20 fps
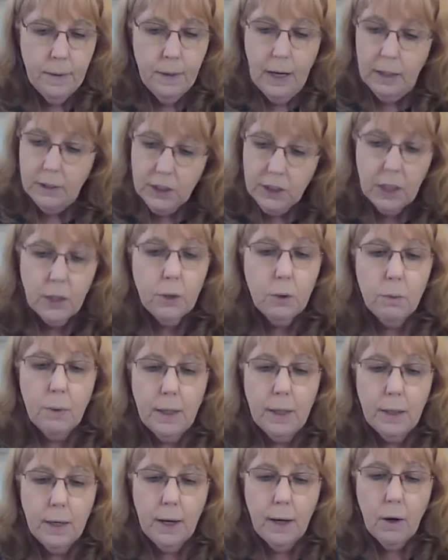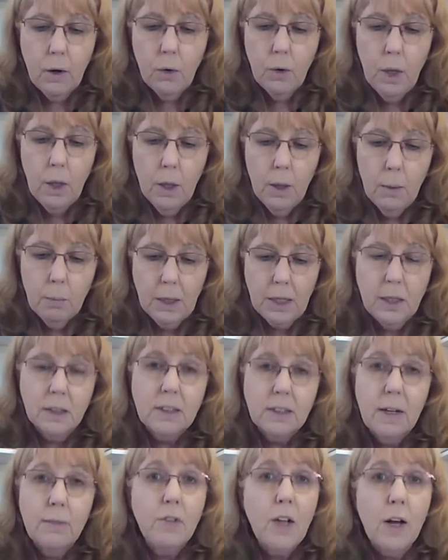I'll tell you right now,
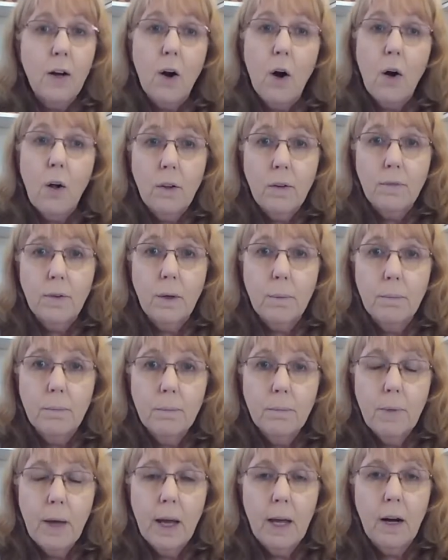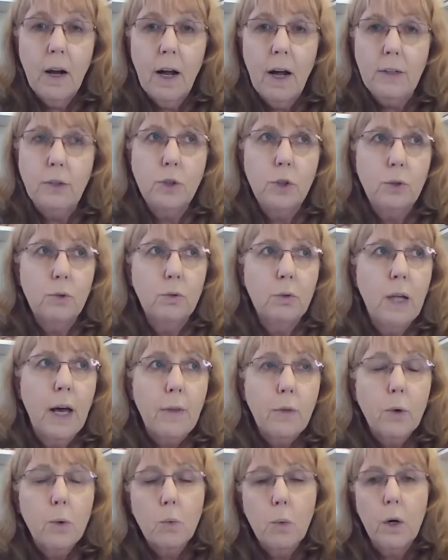because I've done all of them. And I do
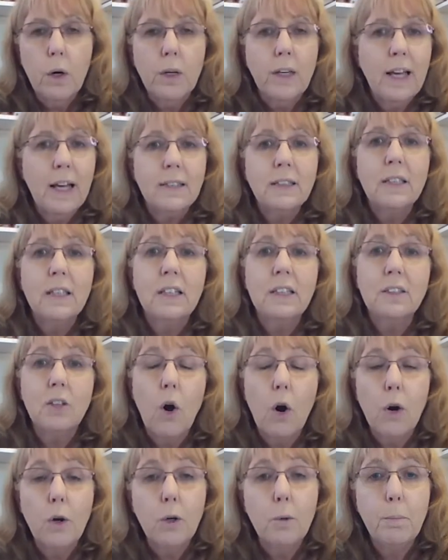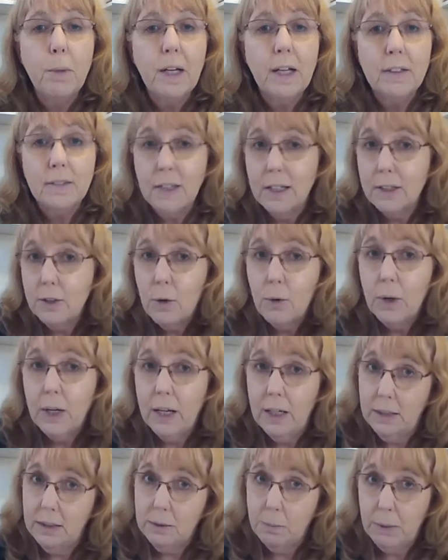leather work. Yes, it is harder because I don't
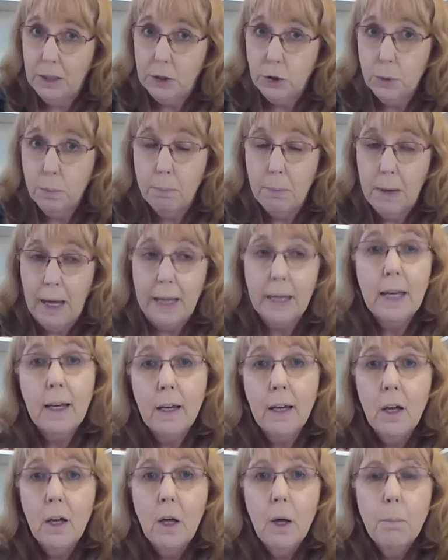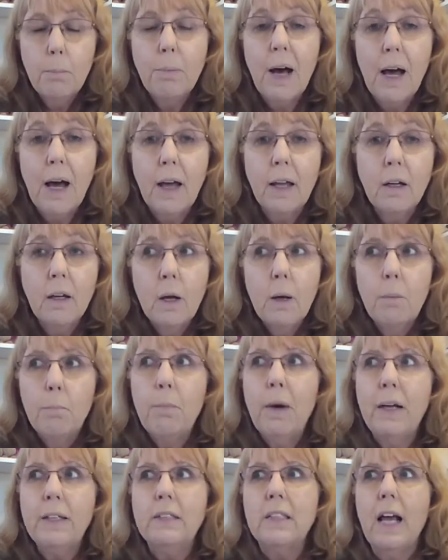get as much money, but
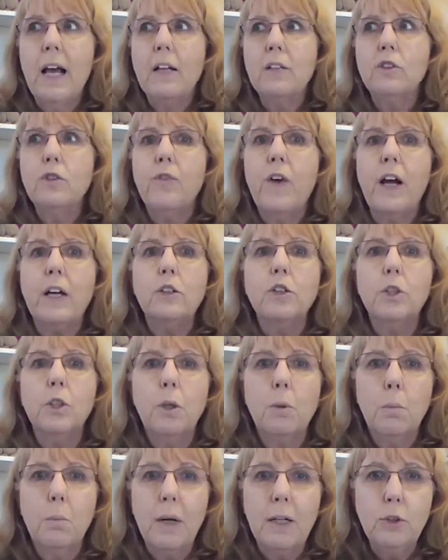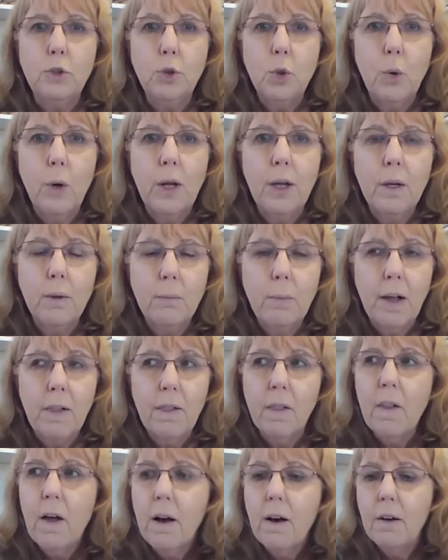my satisfaction and my joy and my
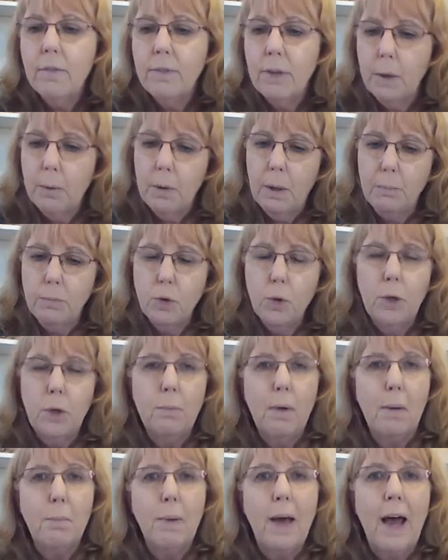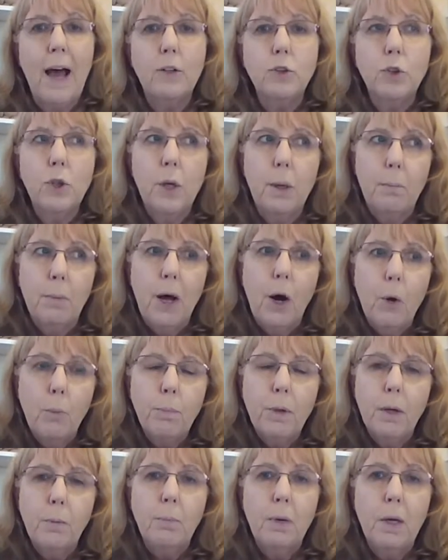love, and I'm doing my passion, I'm
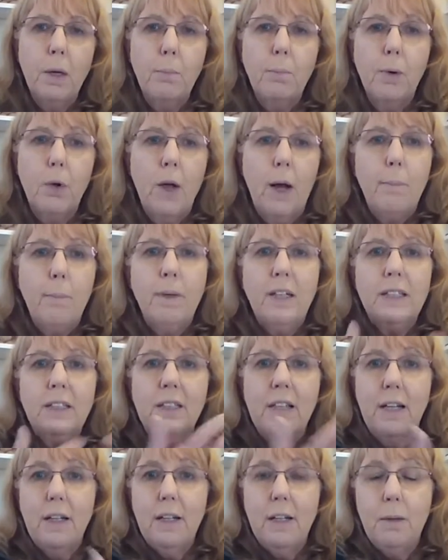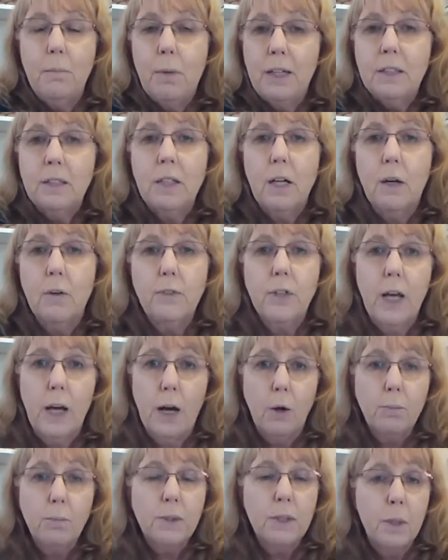helping people, I'm extending myself to
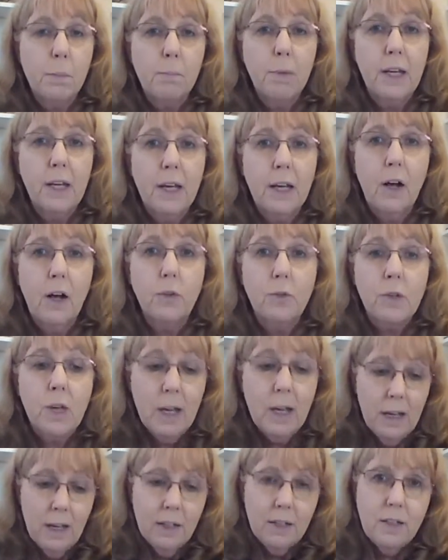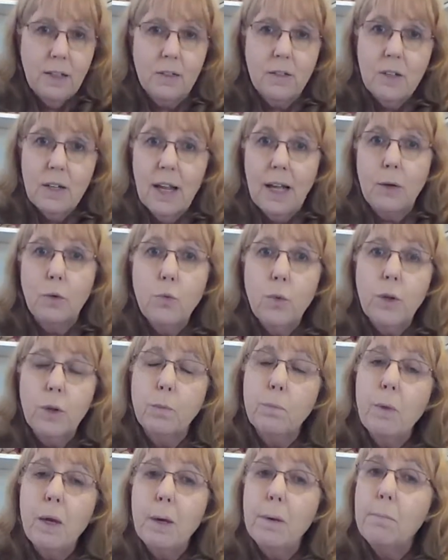help somebody else, doesn't end with
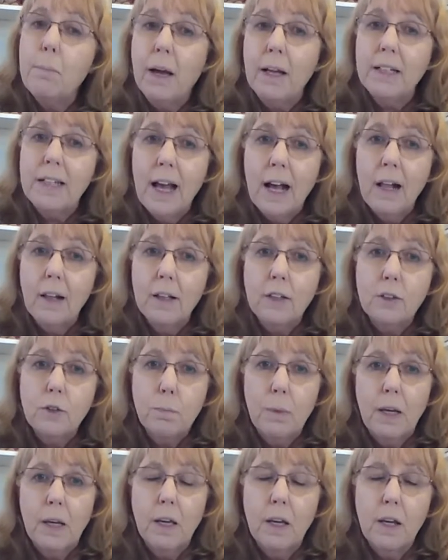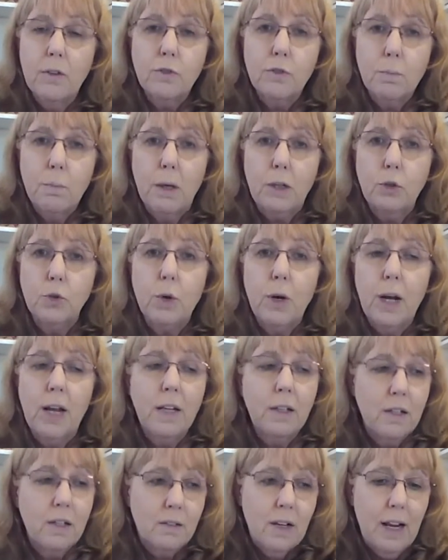me. My talents, my gifts, my
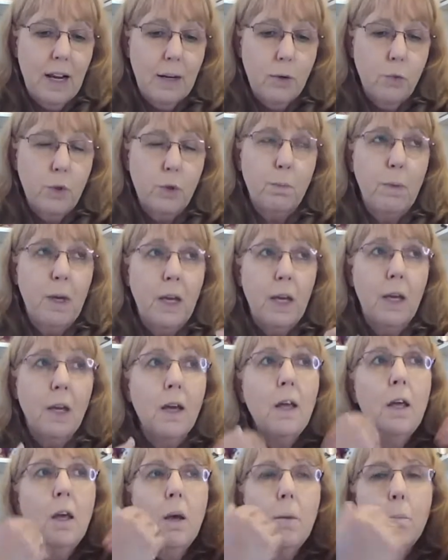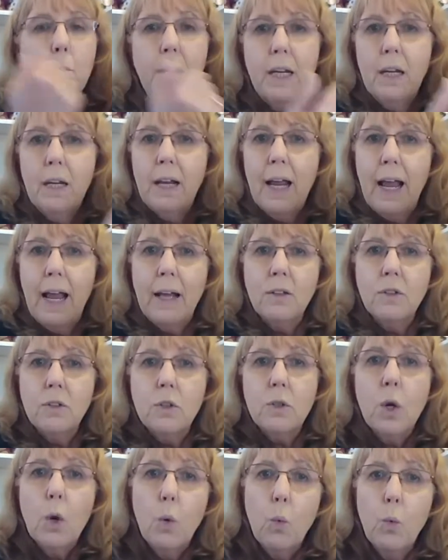trade doesn't end with me, but it
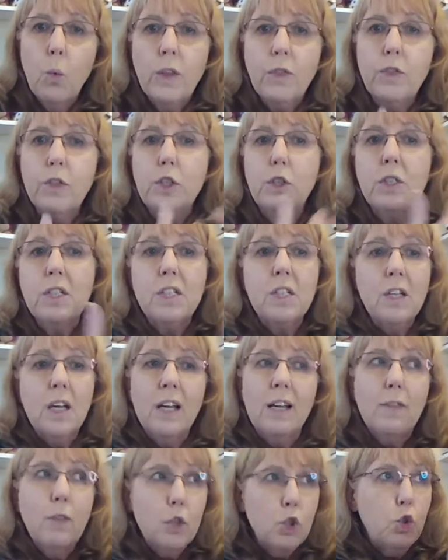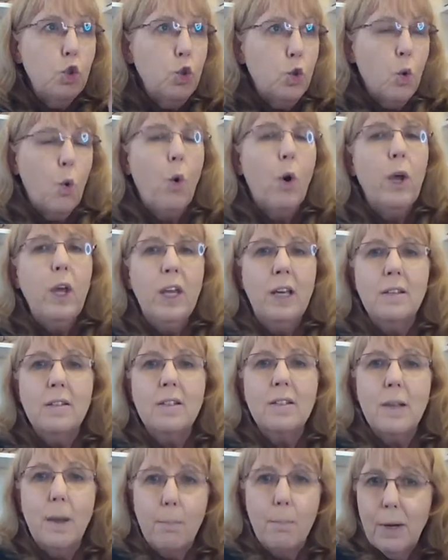ends with the seeing the joy in
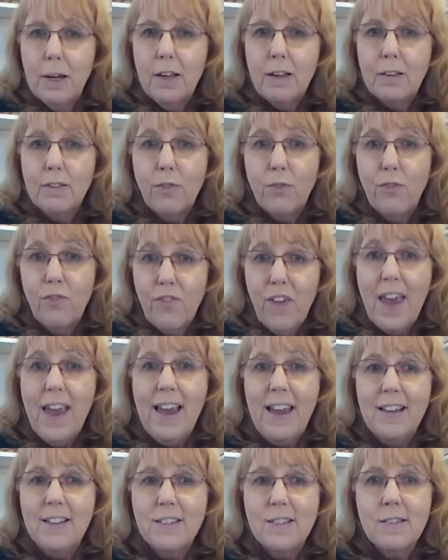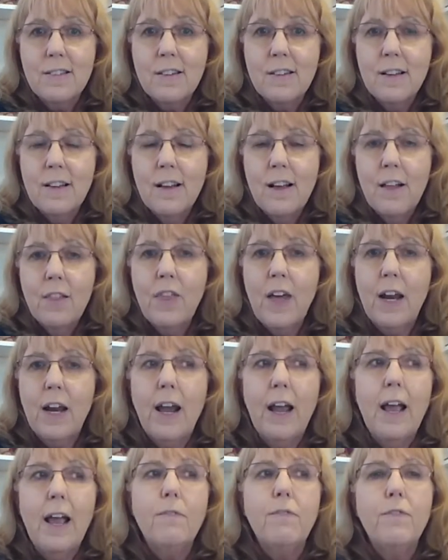somebody's face that
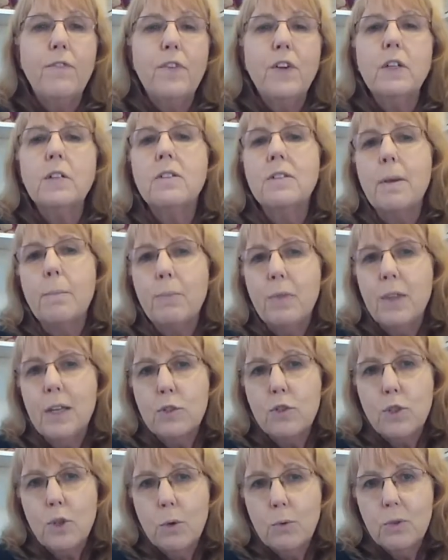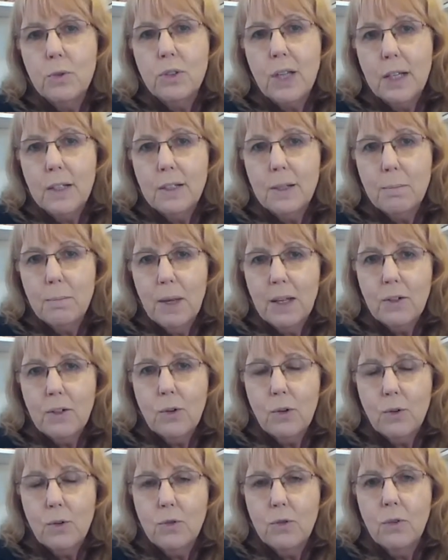I have fixed something so
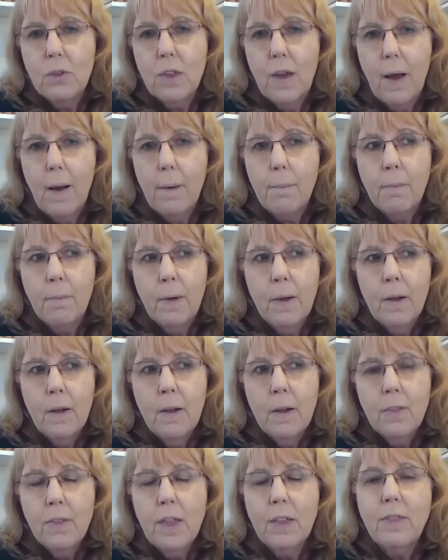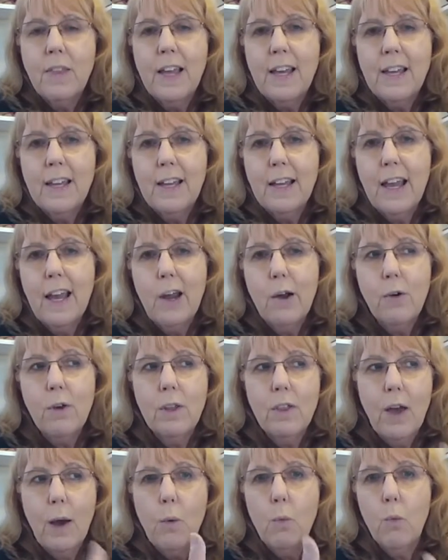sentimental to them that they can
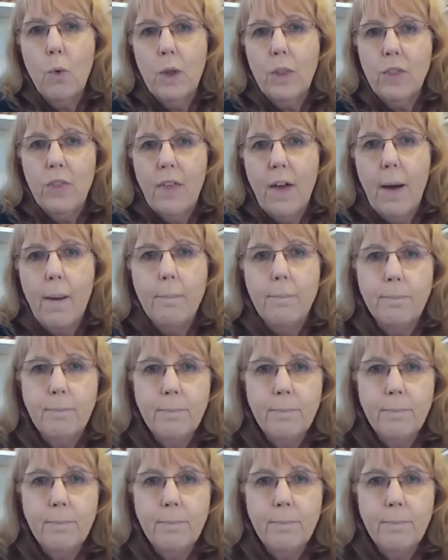carry that with them.